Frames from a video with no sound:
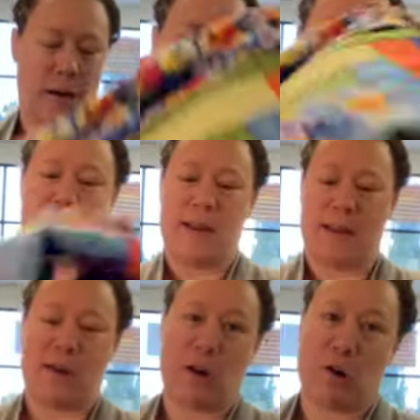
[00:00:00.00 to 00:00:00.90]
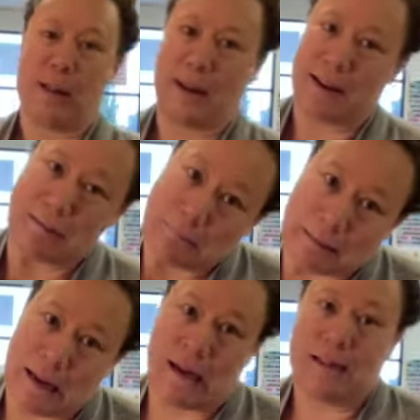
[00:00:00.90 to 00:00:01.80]
Maybe, you know, like
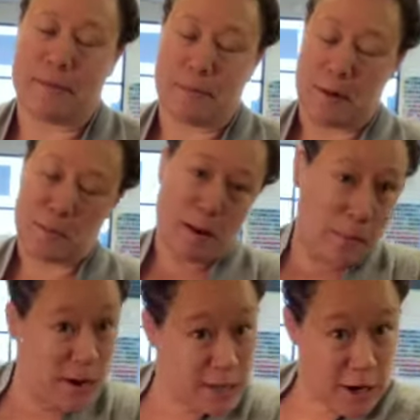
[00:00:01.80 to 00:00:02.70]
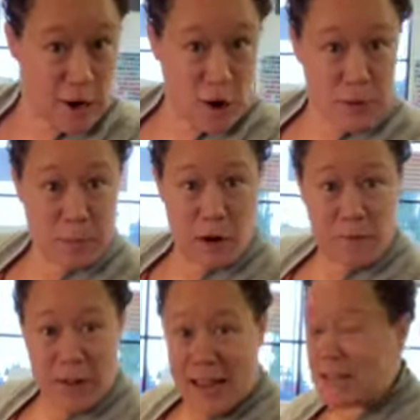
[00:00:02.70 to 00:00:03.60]
sometimes my points aren't always
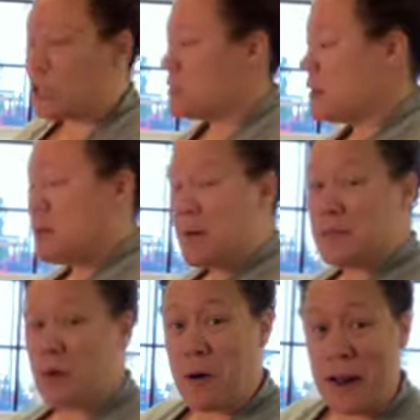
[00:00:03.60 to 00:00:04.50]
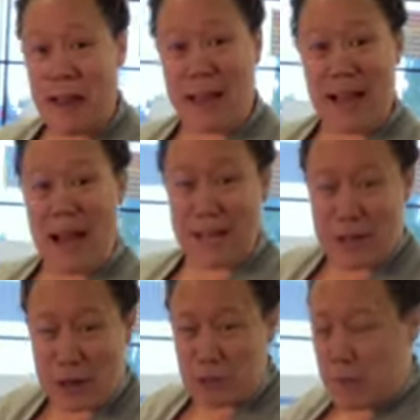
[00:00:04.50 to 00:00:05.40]
perfect, so sometimes I want to like hide
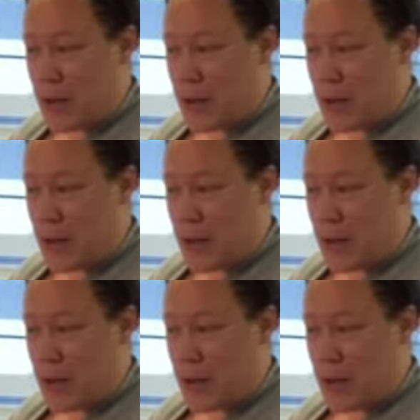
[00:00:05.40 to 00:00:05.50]
those with my